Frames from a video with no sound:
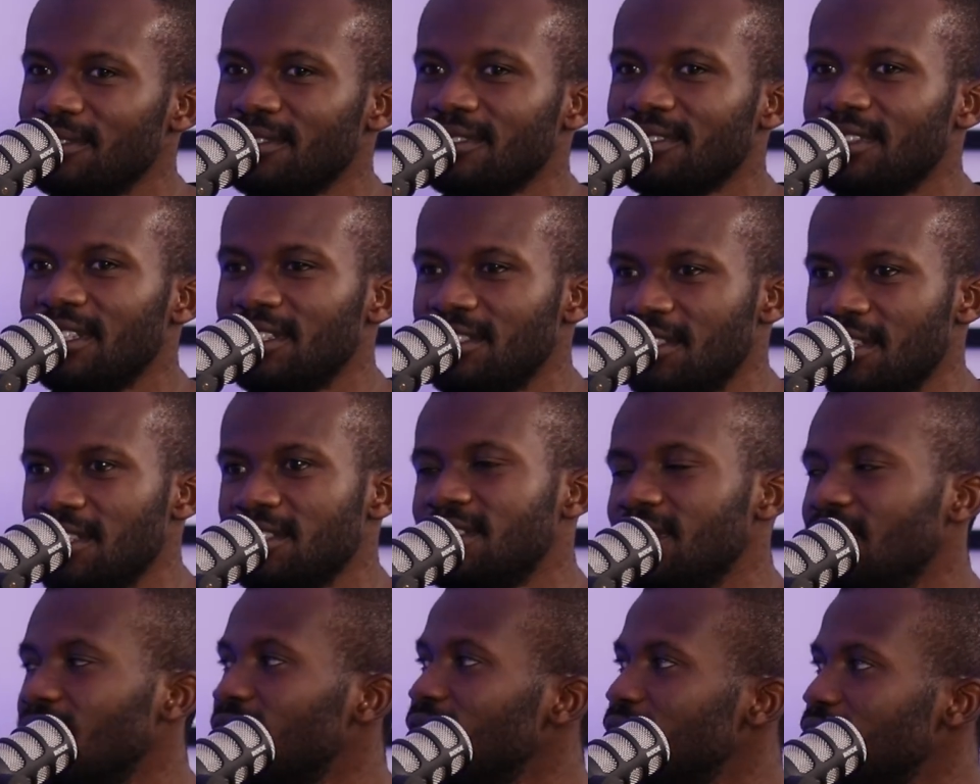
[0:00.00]
And
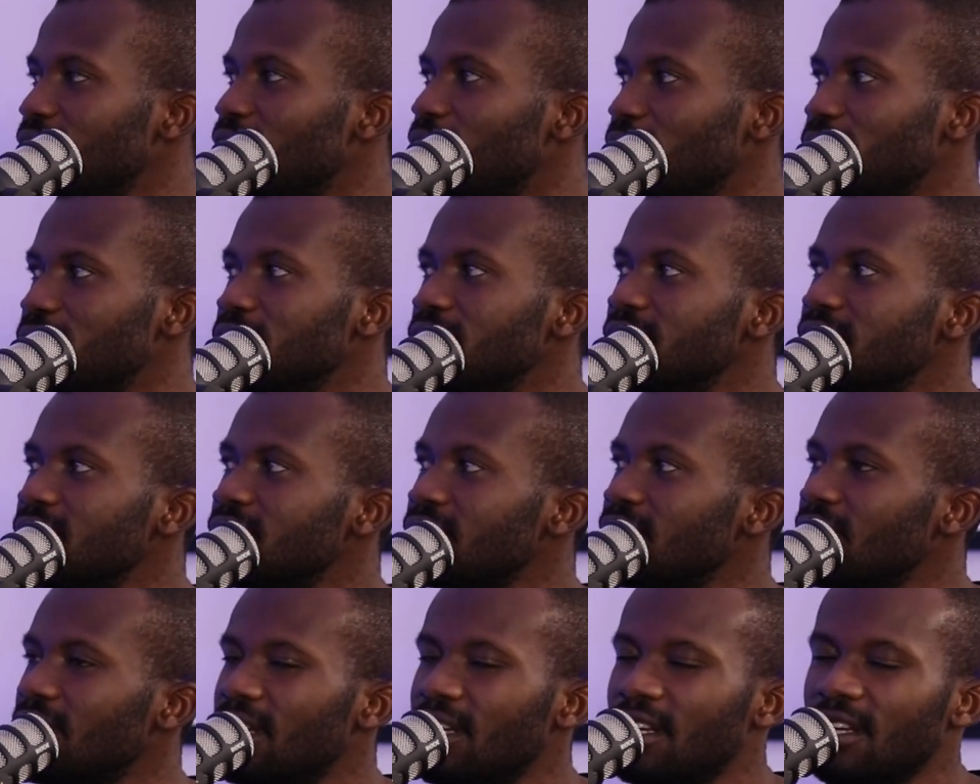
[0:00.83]
testing out offers,
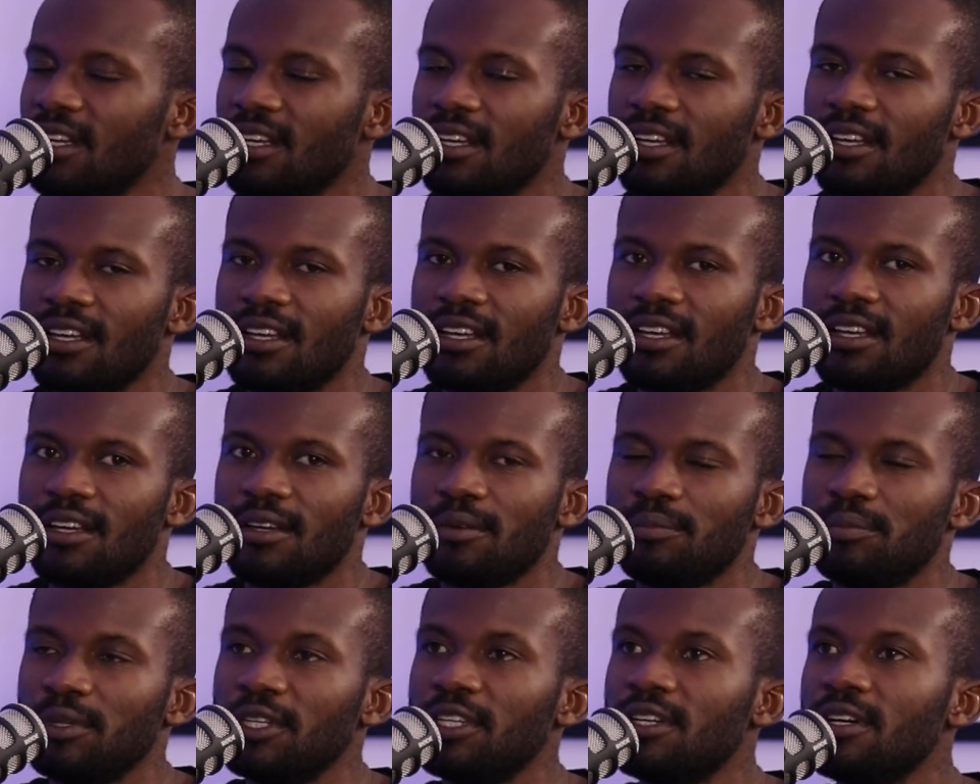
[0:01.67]

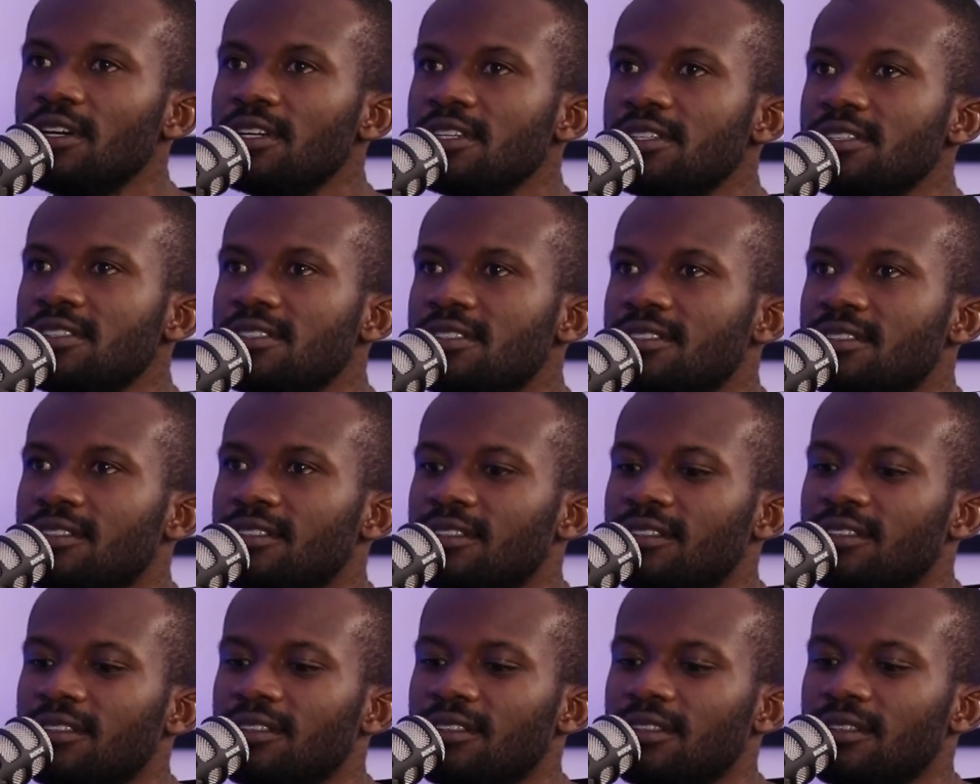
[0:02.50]
because,
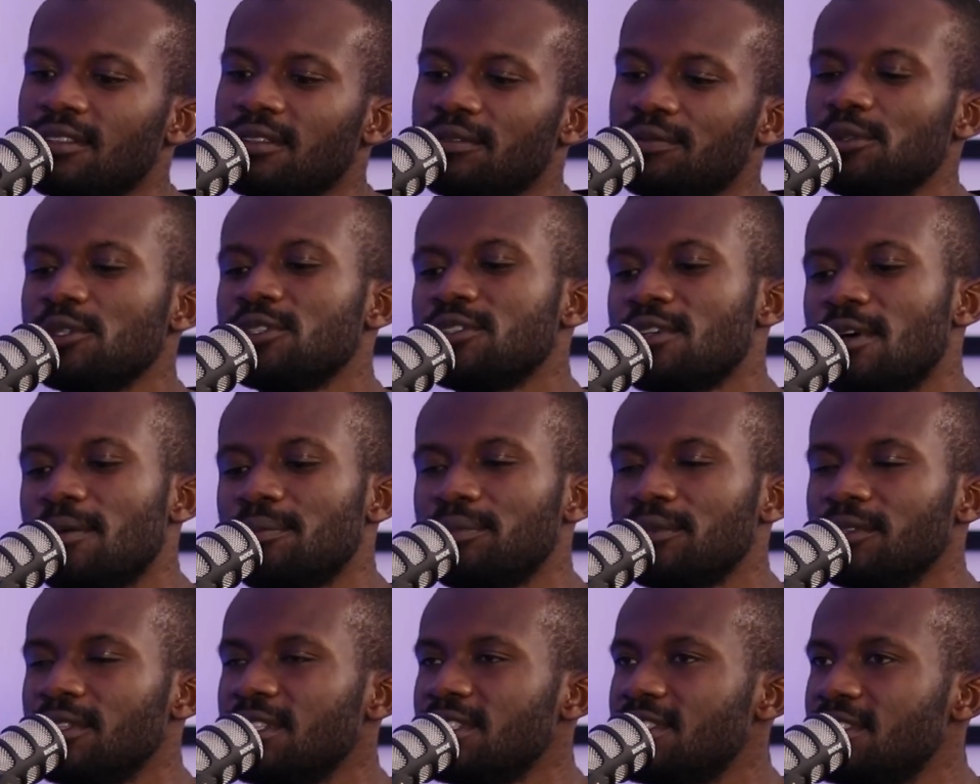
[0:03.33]
for
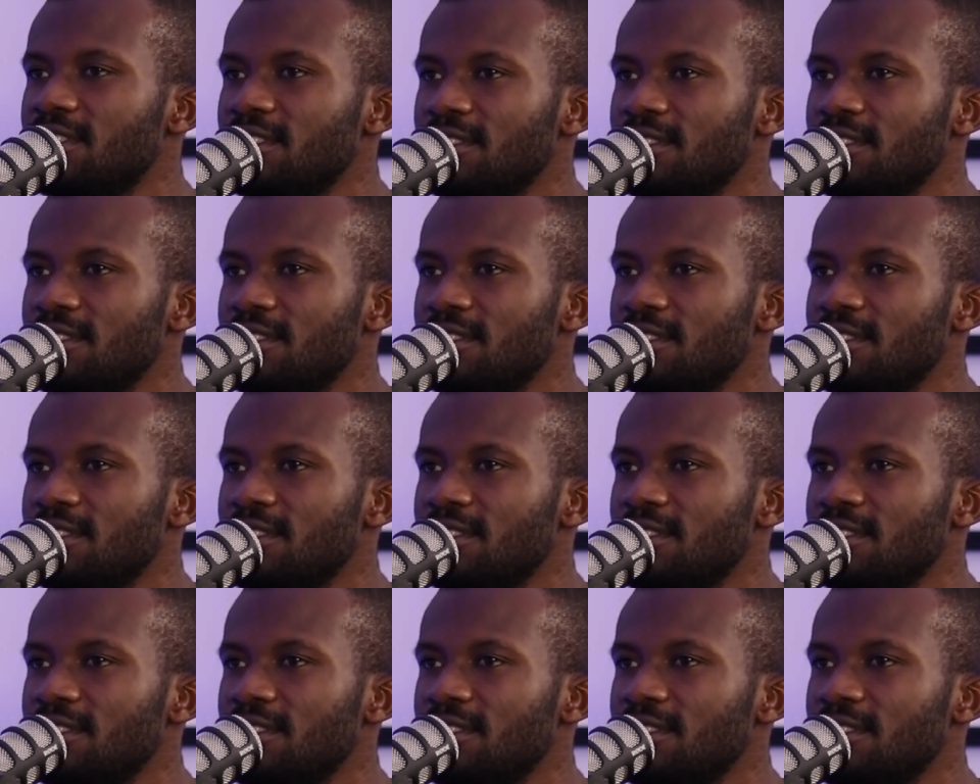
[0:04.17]
example, let's